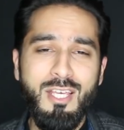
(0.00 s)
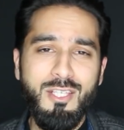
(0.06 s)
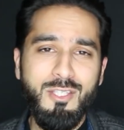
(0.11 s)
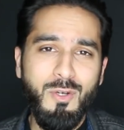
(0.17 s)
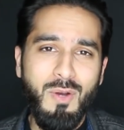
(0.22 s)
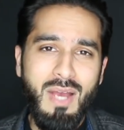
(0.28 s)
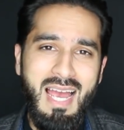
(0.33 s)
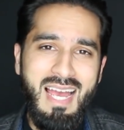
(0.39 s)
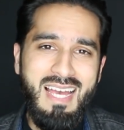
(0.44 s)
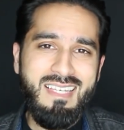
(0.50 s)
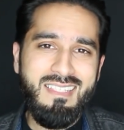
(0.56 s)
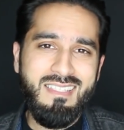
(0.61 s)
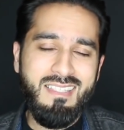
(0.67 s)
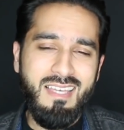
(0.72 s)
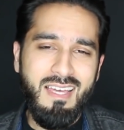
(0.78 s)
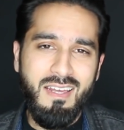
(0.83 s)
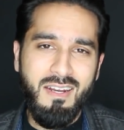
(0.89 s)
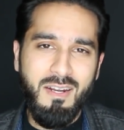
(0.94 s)
So
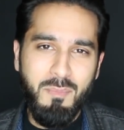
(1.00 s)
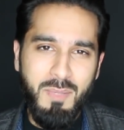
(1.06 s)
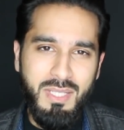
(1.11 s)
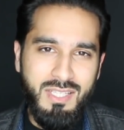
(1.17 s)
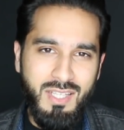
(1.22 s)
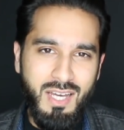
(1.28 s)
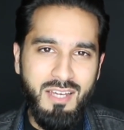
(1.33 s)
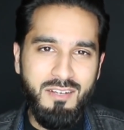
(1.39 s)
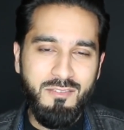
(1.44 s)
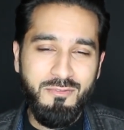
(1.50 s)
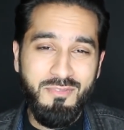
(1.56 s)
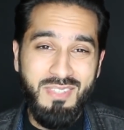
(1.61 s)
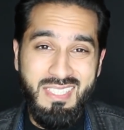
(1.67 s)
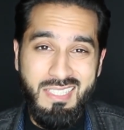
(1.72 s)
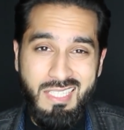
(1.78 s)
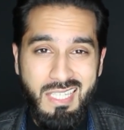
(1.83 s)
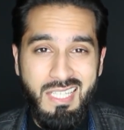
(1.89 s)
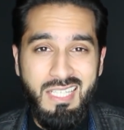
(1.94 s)
as Ramadan
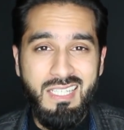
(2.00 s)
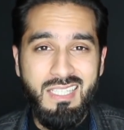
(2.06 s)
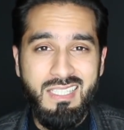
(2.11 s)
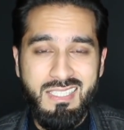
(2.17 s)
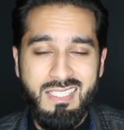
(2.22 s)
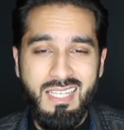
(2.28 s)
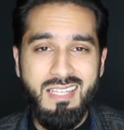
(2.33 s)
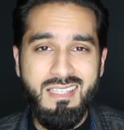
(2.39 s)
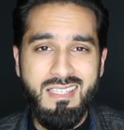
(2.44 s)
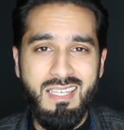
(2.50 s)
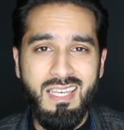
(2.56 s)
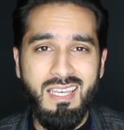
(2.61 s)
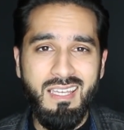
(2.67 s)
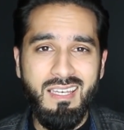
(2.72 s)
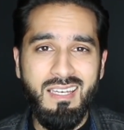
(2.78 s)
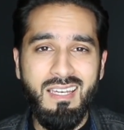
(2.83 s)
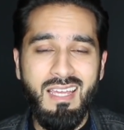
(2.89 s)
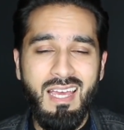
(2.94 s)
fatigue sets
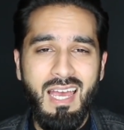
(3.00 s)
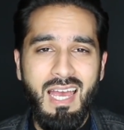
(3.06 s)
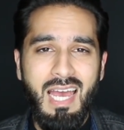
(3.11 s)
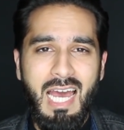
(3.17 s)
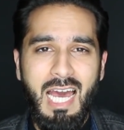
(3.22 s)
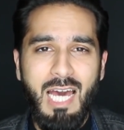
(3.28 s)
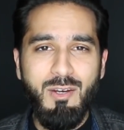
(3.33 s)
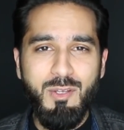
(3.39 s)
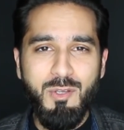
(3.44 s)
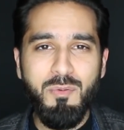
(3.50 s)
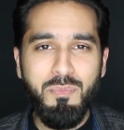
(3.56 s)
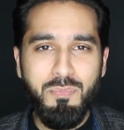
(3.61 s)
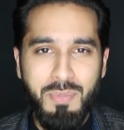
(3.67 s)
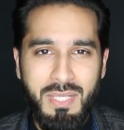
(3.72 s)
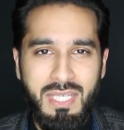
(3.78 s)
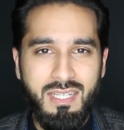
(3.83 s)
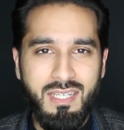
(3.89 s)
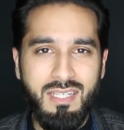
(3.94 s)
in, how do you
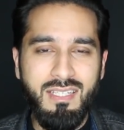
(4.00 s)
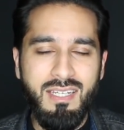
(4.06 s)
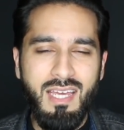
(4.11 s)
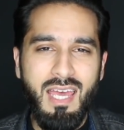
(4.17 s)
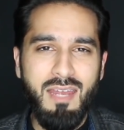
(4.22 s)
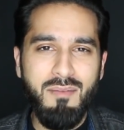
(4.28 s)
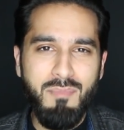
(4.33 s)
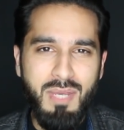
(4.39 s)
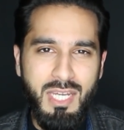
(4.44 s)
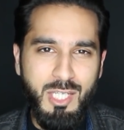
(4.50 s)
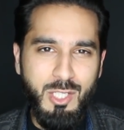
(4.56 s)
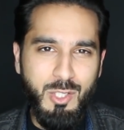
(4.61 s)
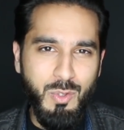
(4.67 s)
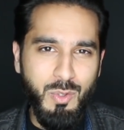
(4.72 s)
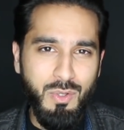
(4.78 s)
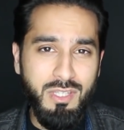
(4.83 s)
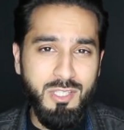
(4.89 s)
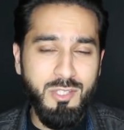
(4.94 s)
beat it and make
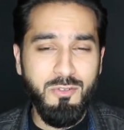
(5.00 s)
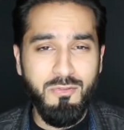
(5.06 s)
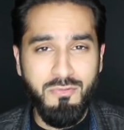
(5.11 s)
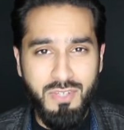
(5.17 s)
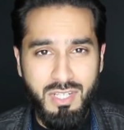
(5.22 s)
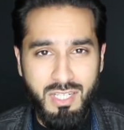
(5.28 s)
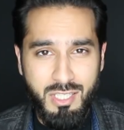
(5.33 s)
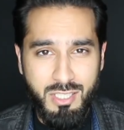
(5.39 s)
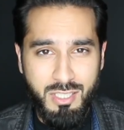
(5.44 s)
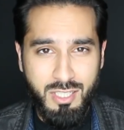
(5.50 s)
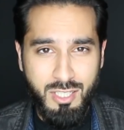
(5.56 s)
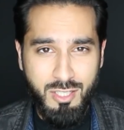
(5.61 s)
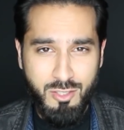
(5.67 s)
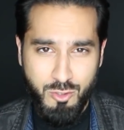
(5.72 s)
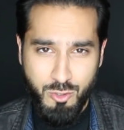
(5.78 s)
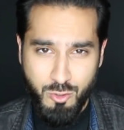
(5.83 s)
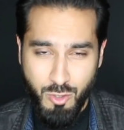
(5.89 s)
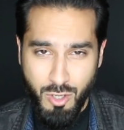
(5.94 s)
sure that you finish
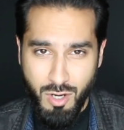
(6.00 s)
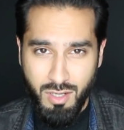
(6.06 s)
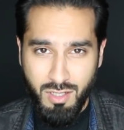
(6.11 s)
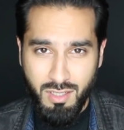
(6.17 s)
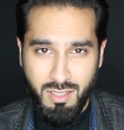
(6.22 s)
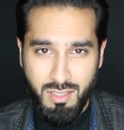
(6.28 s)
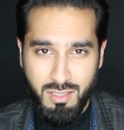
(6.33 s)
strong?